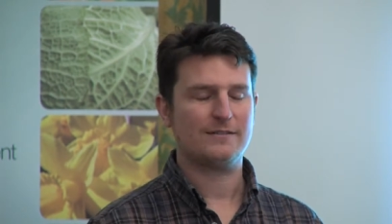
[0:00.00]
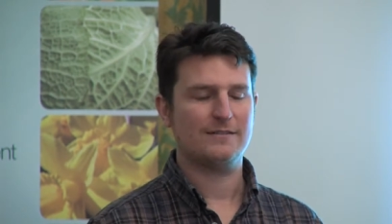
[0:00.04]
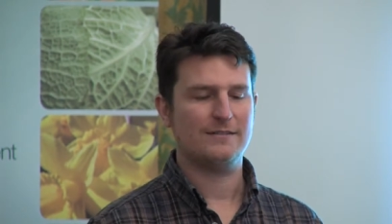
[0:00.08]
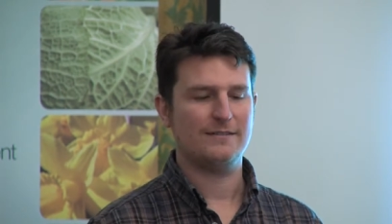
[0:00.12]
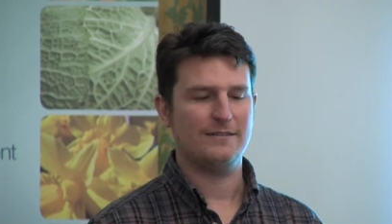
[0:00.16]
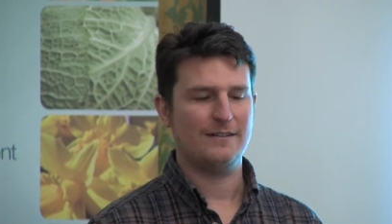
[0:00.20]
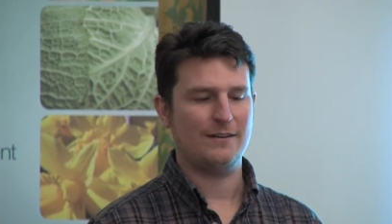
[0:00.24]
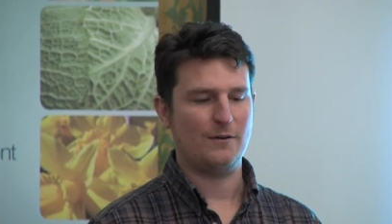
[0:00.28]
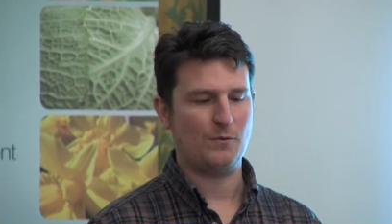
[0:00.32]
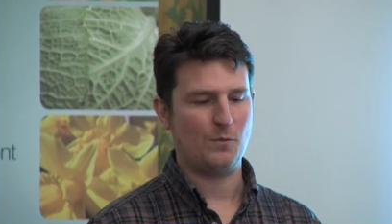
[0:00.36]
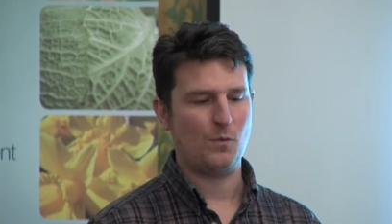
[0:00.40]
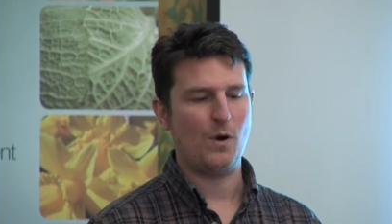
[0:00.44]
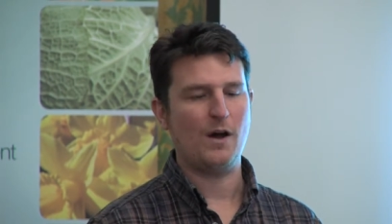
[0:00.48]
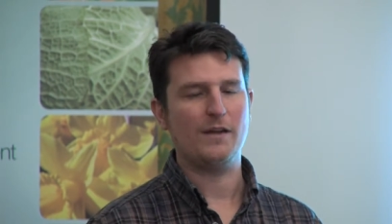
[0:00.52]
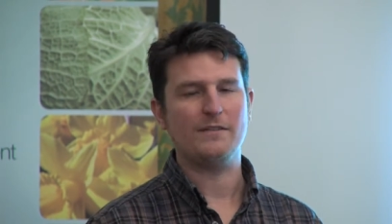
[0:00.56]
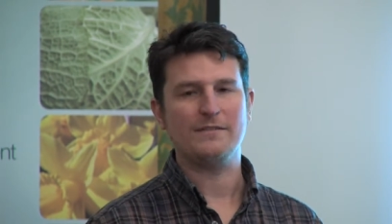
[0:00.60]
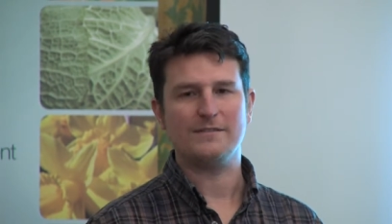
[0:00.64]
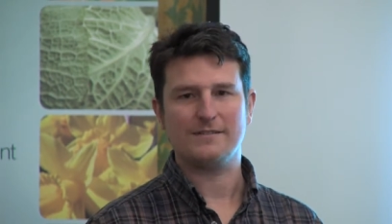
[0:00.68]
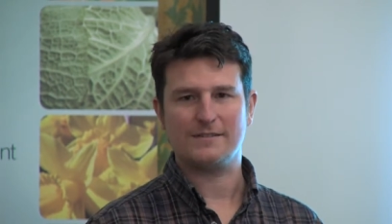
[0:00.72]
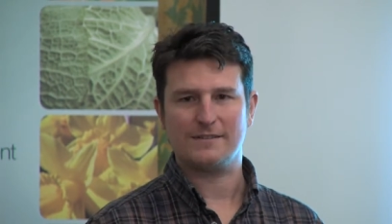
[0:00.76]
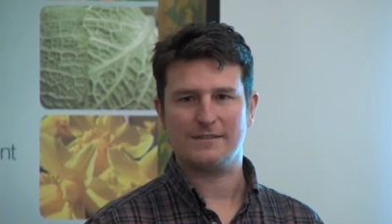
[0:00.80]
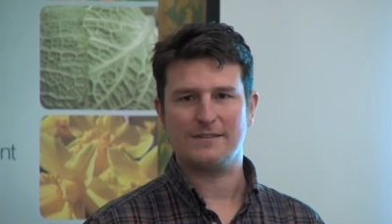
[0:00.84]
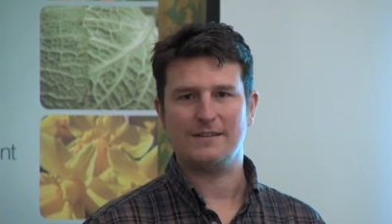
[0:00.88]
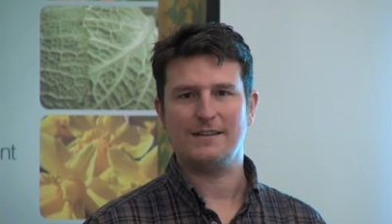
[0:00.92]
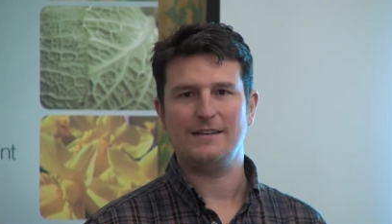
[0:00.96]
at
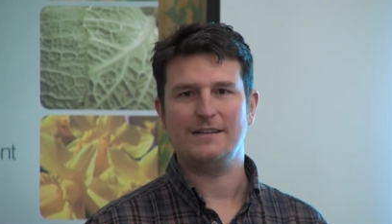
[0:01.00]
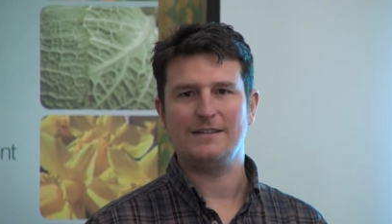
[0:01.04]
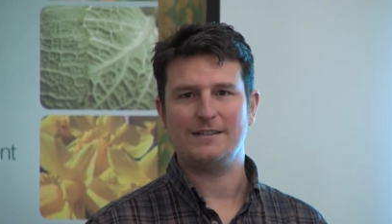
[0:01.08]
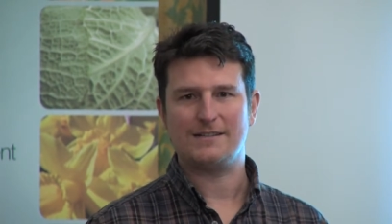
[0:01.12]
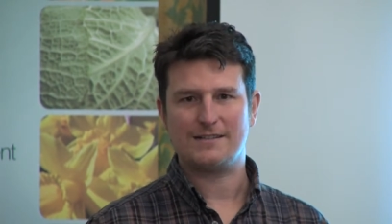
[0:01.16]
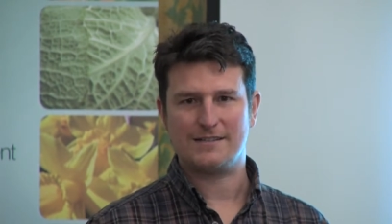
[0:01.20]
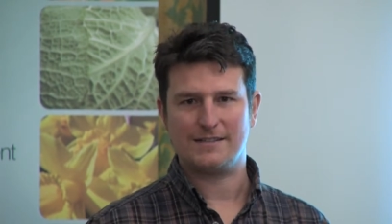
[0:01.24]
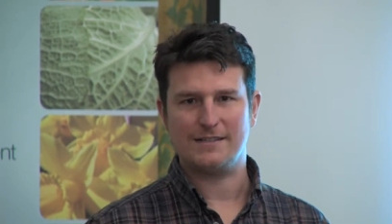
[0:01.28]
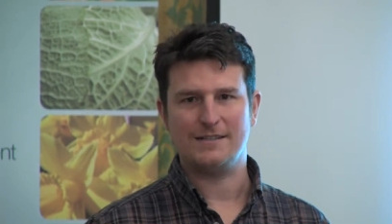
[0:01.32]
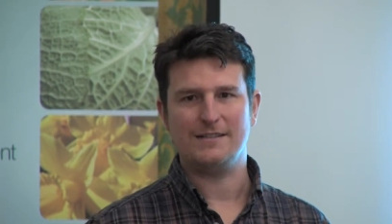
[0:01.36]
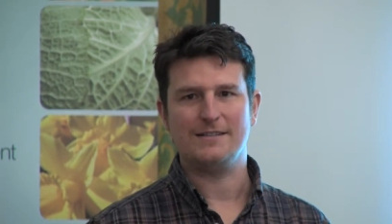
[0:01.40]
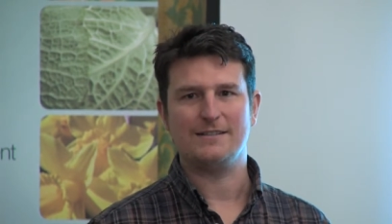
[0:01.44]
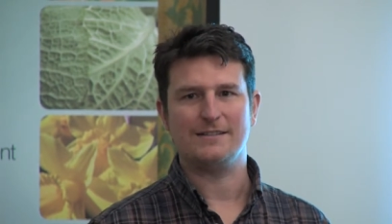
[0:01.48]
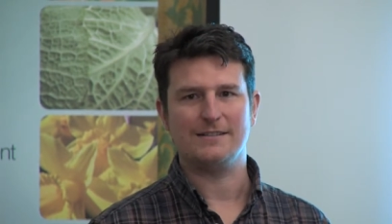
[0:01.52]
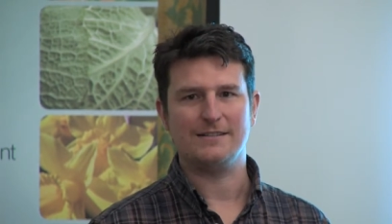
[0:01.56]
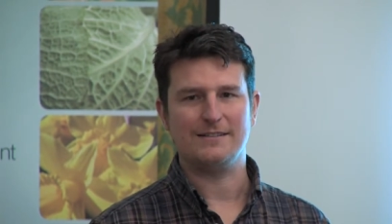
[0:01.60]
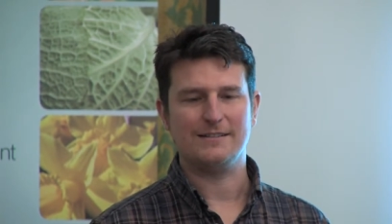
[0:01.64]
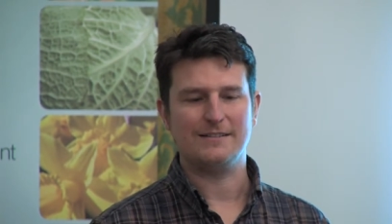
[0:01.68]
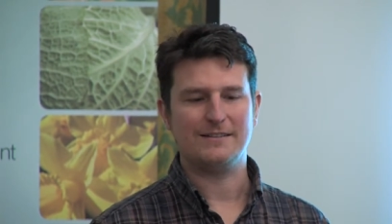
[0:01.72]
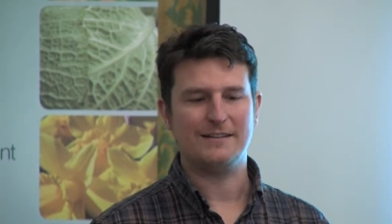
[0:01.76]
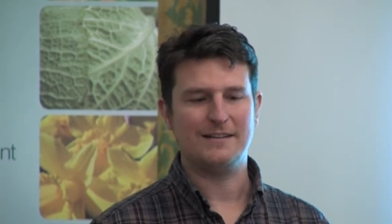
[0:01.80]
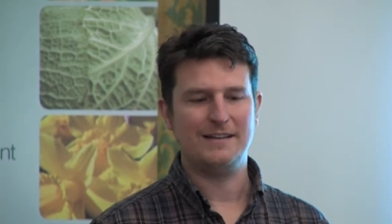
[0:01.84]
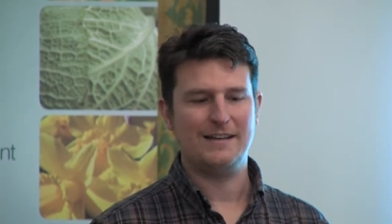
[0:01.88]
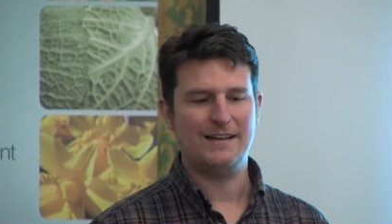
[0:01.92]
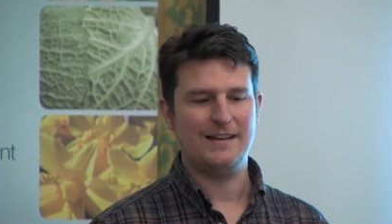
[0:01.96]
once each season
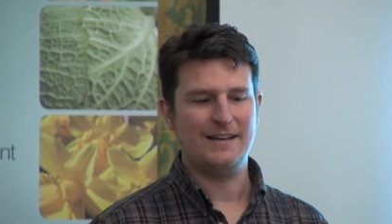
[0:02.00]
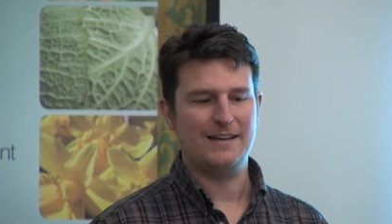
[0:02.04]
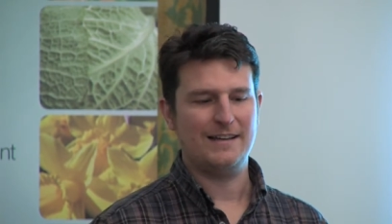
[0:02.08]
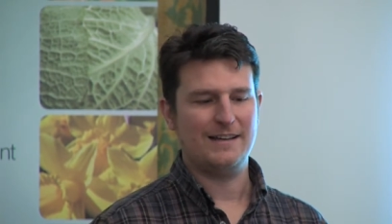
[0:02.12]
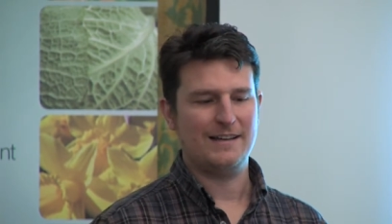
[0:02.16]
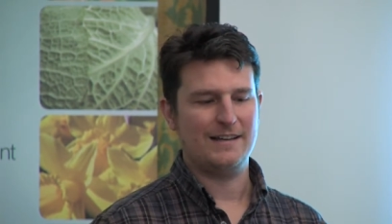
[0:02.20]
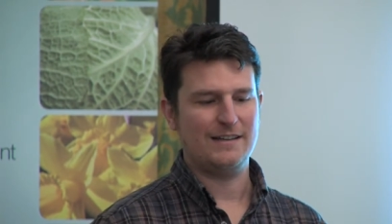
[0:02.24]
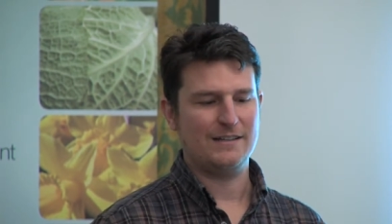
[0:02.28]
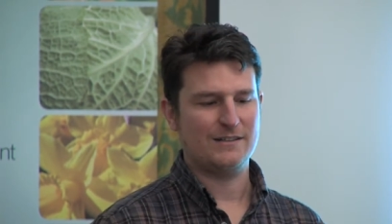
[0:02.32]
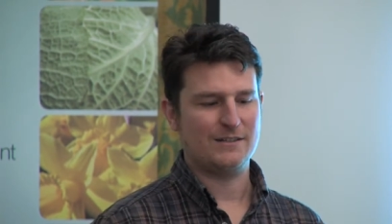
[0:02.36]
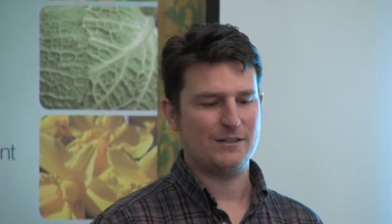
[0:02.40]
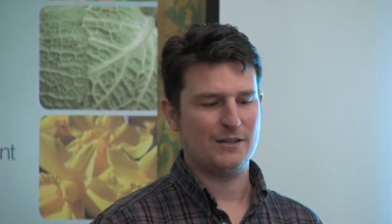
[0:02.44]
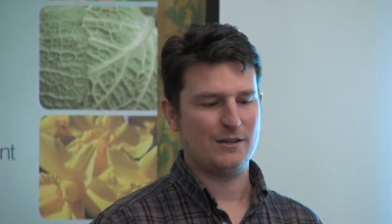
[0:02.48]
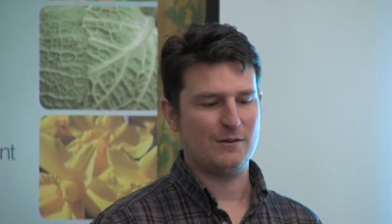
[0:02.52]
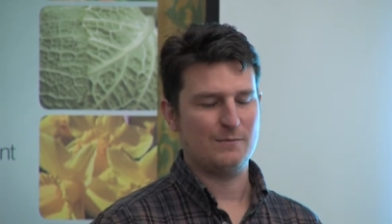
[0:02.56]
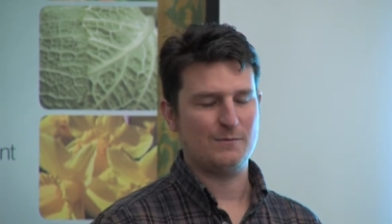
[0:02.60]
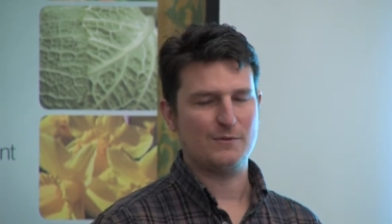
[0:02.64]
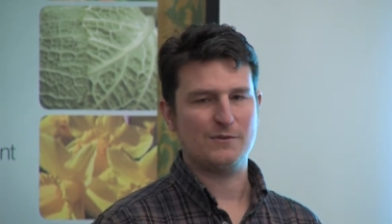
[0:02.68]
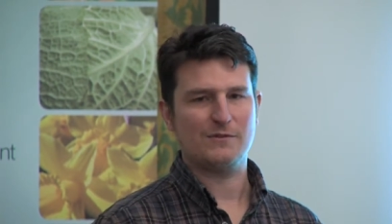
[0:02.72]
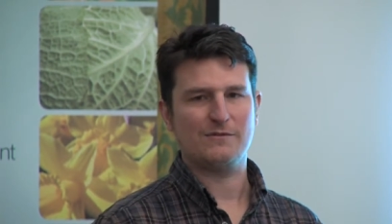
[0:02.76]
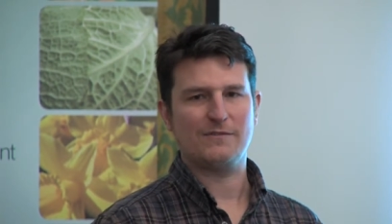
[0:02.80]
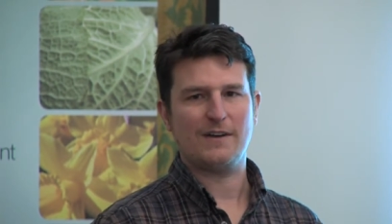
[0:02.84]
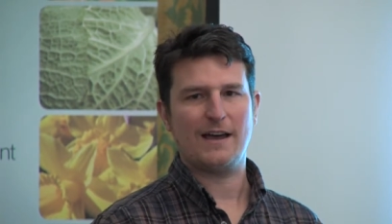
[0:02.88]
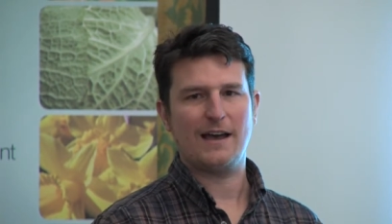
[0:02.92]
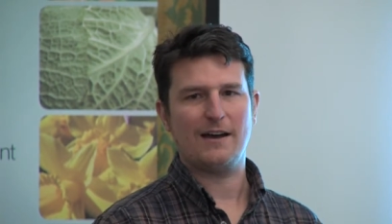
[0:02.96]
in
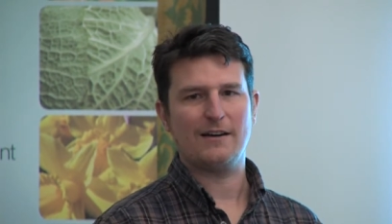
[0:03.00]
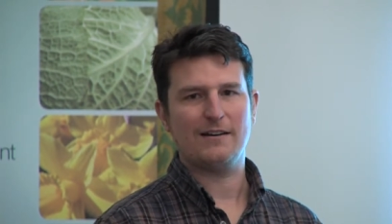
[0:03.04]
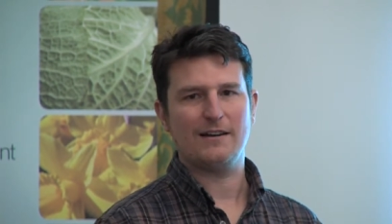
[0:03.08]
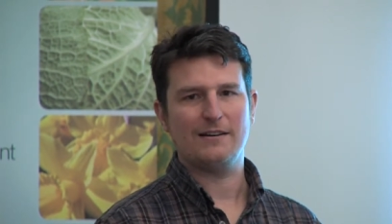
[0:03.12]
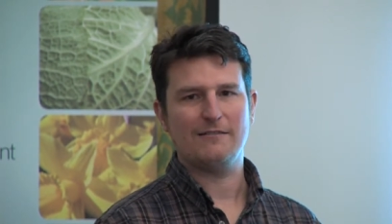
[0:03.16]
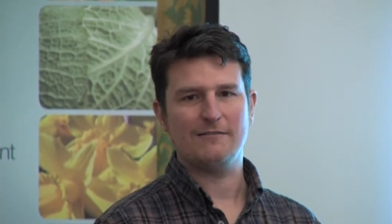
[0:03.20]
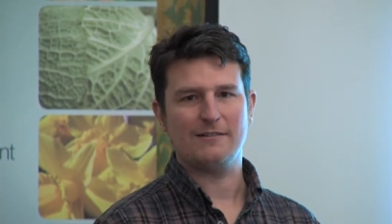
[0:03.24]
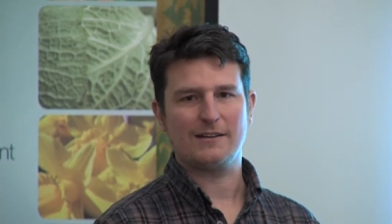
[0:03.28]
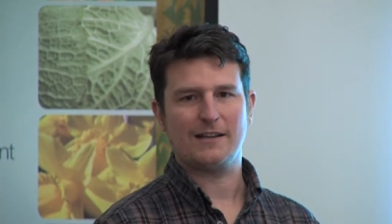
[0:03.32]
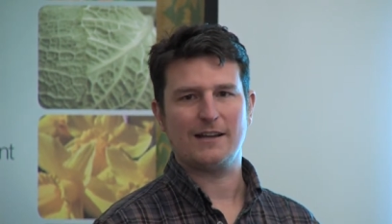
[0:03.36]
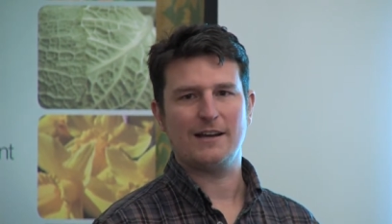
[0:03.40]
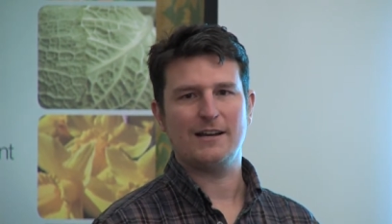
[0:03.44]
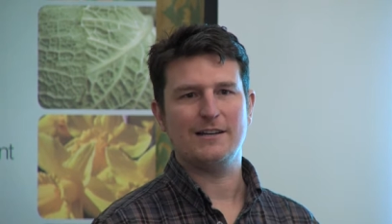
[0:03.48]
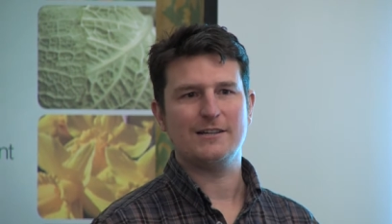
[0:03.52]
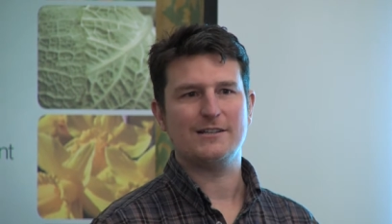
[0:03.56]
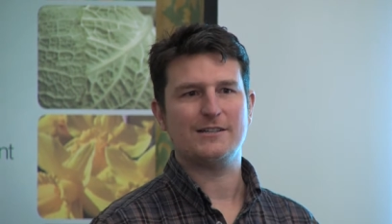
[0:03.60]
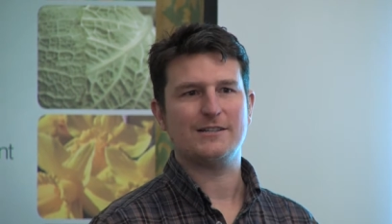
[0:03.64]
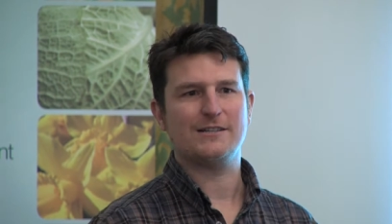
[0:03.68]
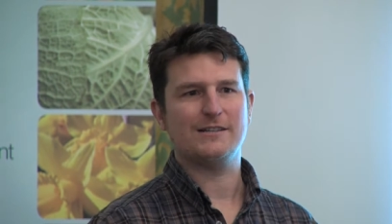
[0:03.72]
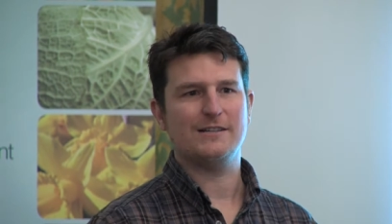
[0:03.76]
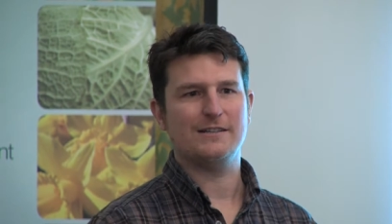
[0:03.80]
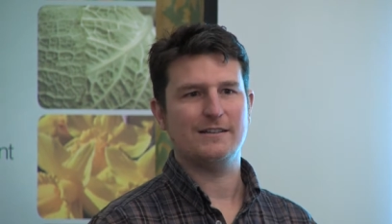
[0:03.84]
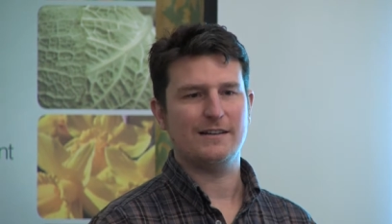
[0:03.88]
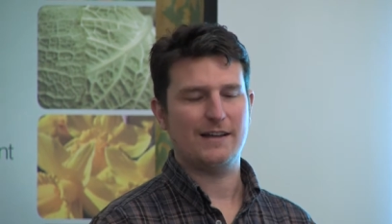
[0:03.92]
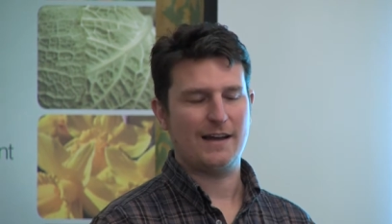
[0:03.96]
terms of our
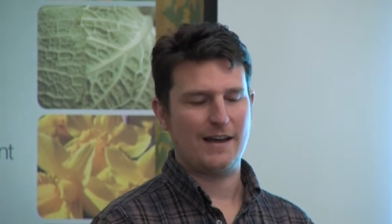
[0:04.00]
irrigation,